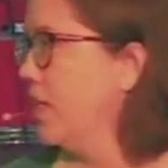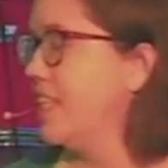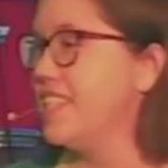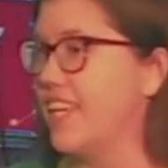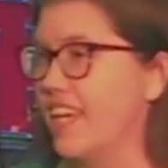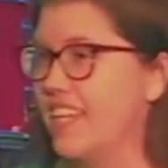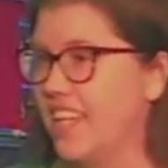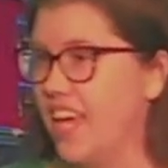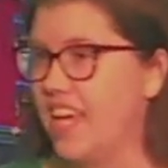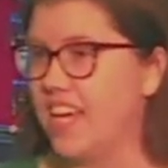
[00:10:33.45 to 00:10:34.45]
The second
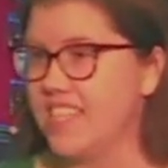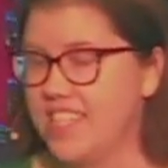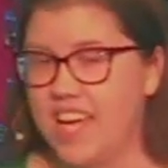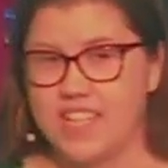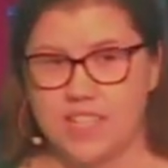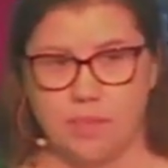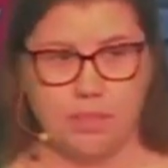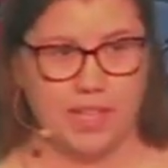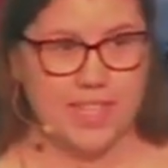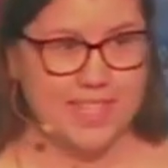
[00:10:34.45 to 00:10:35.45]
day, I sat
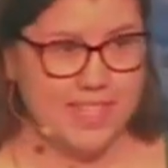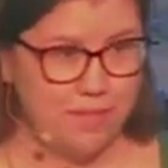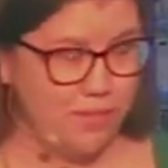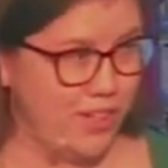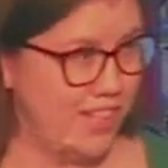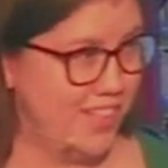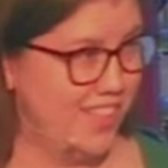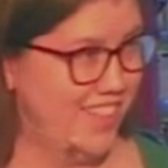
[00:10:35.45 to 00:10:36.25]
someplace different.